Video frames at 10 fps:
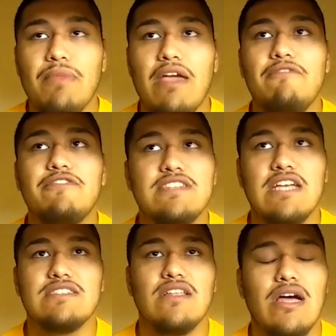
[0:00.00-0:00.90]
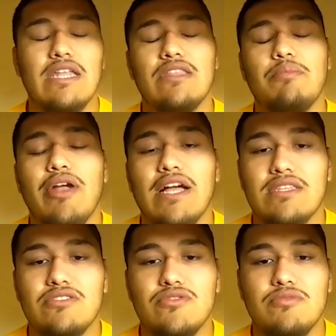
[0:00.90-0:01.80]
emphasized a lot in the
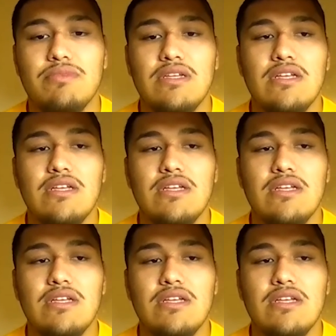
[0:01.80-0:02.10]
practice room,